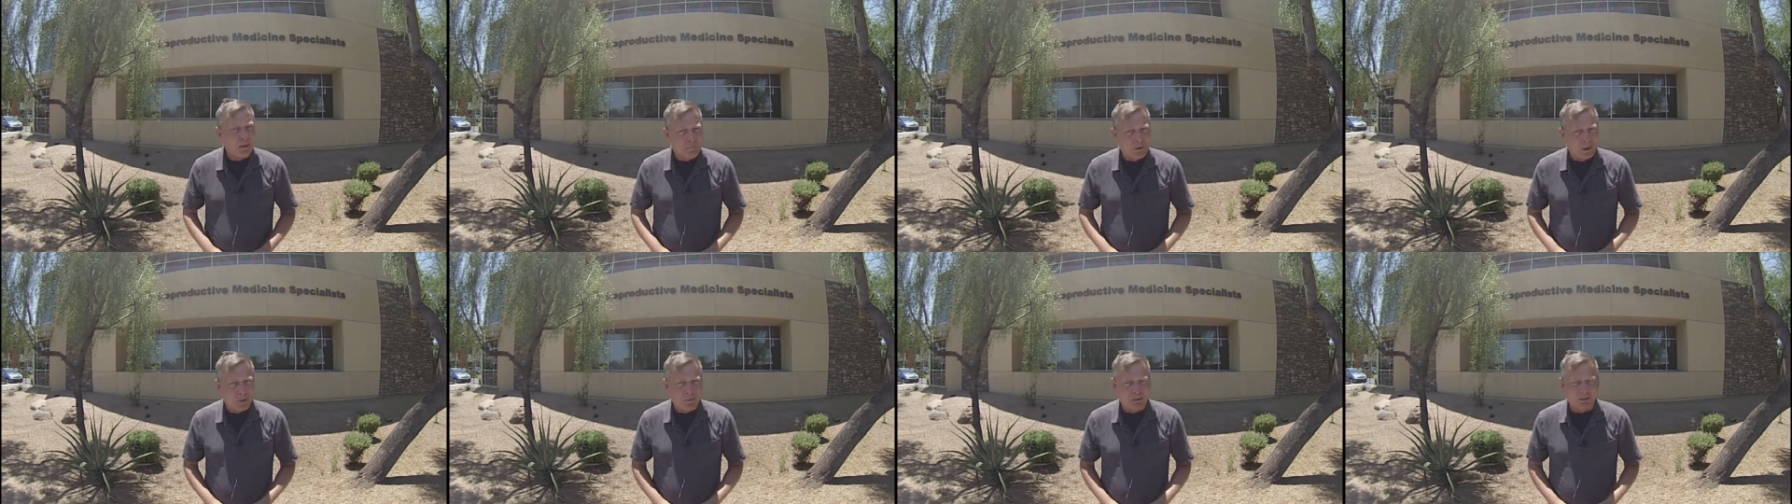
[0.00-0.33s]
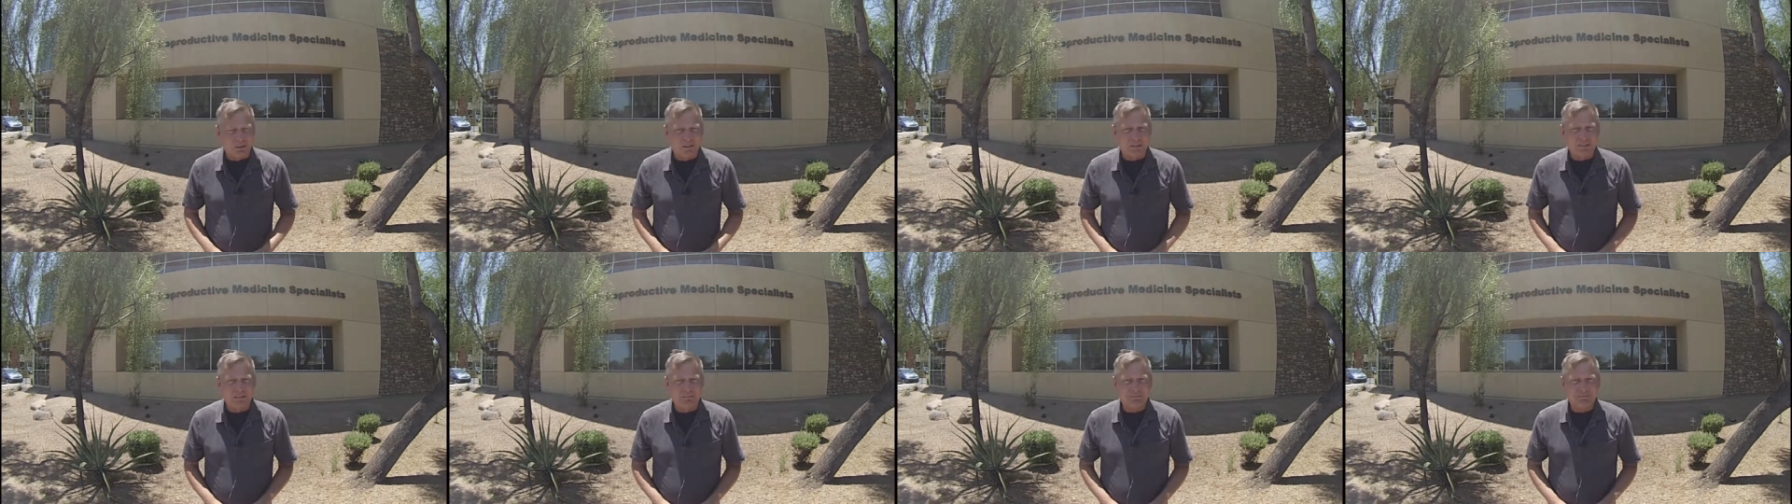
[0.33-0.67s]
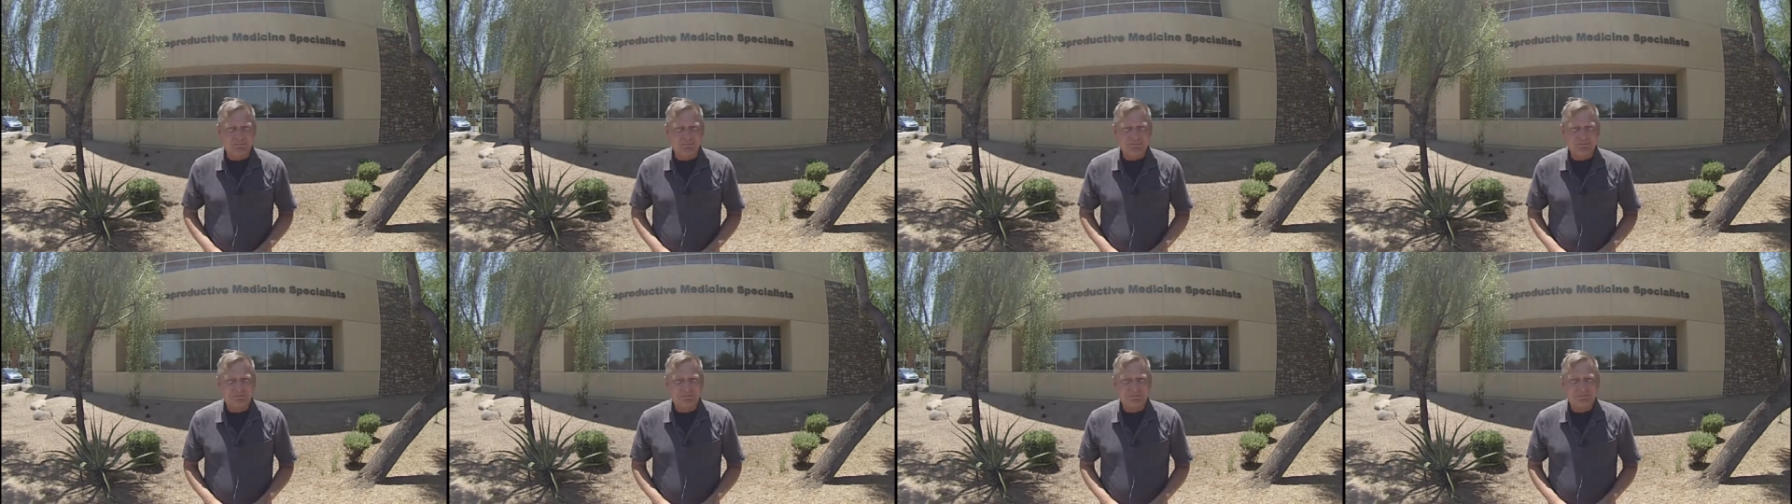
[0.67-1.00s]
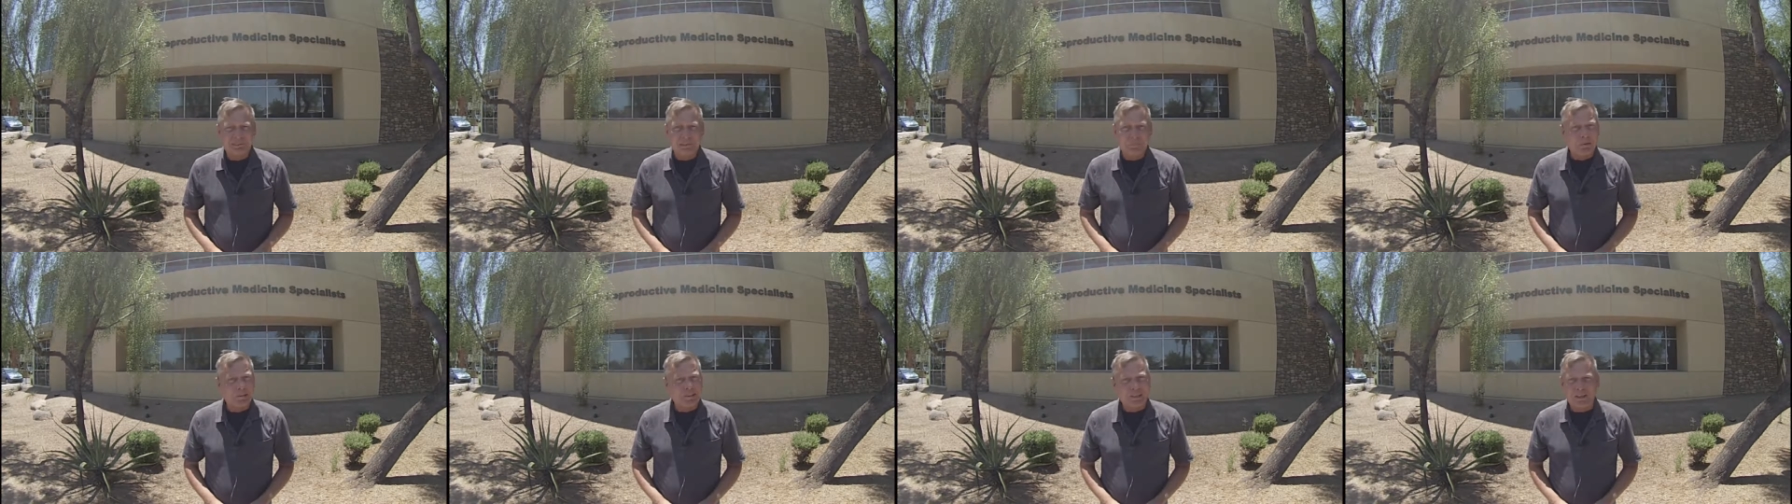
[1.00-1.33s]
publicly,
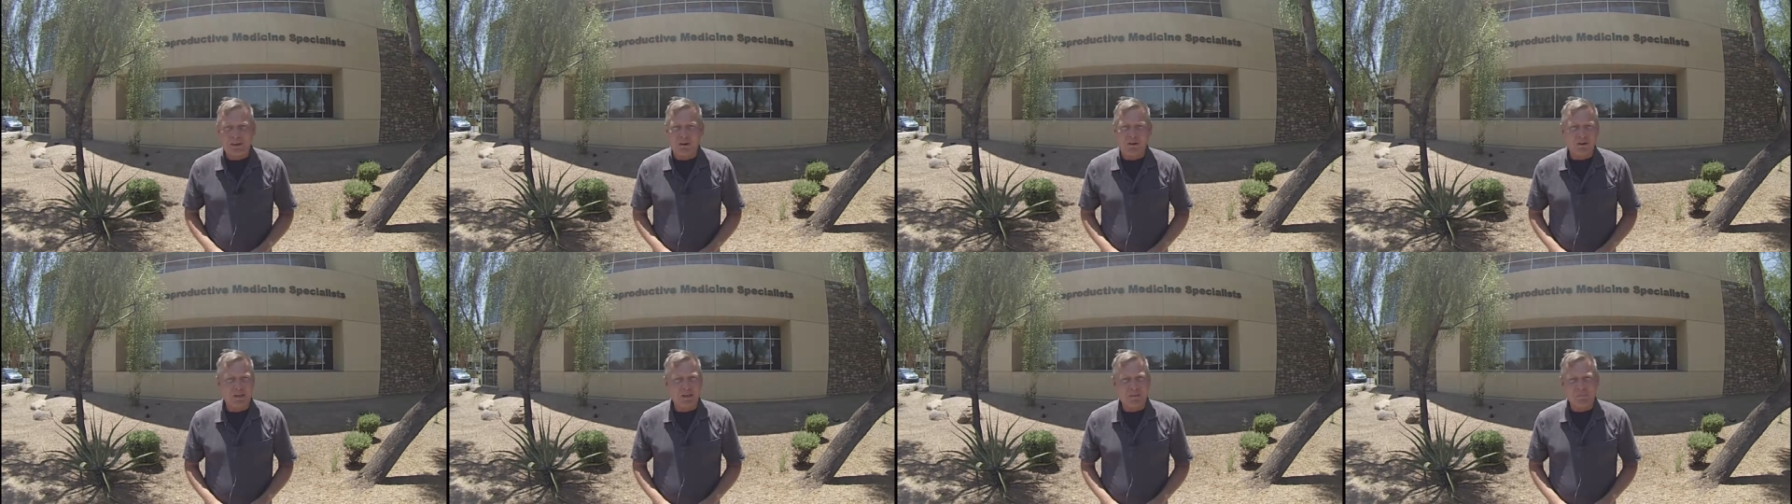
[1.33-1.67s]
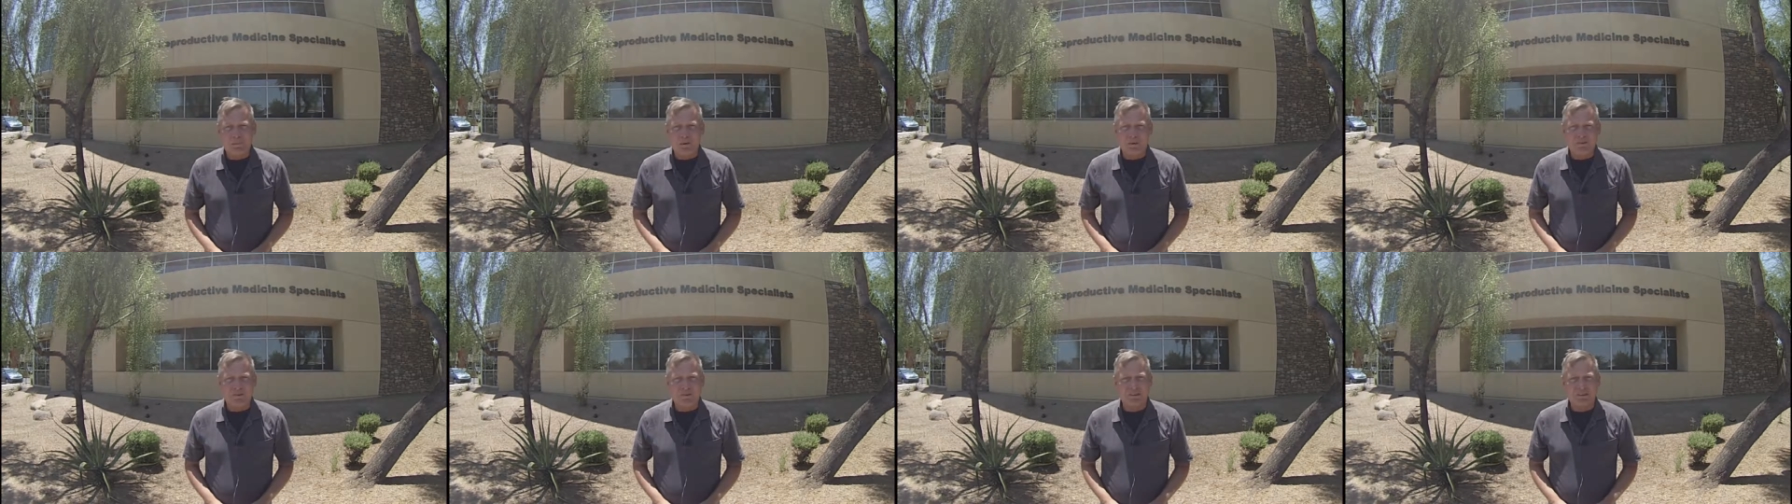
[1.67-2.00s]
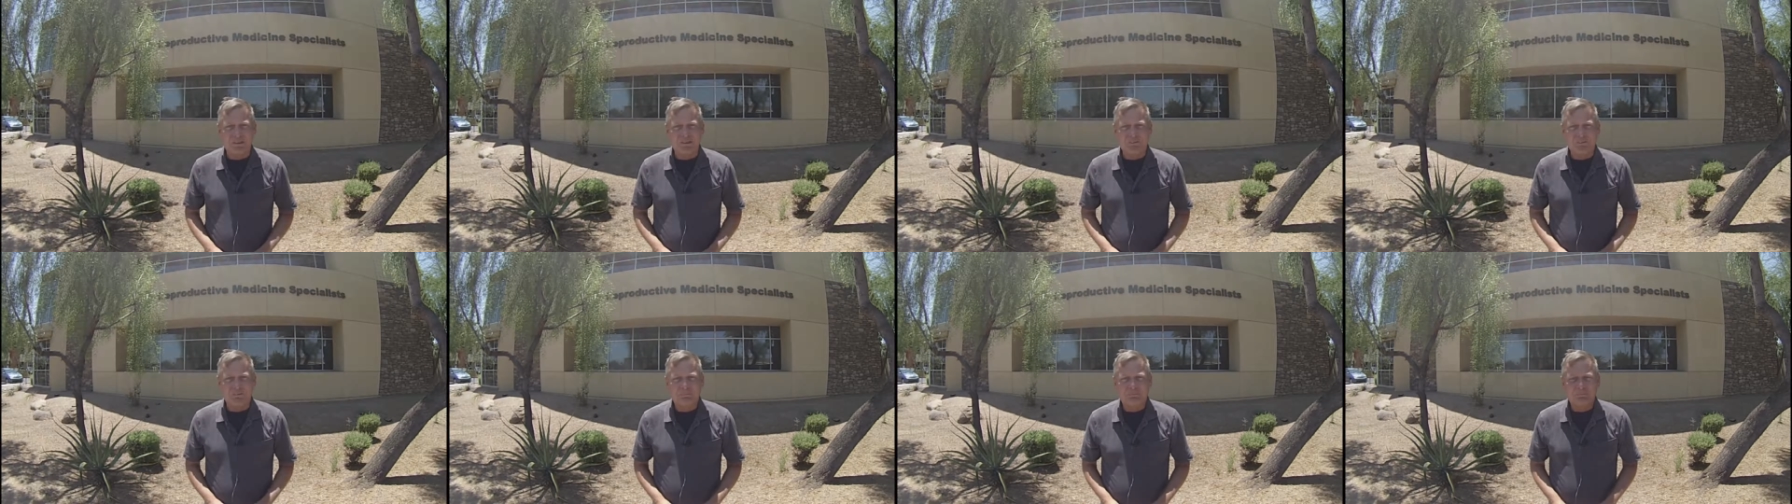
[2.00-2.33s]
but they don't get personhood.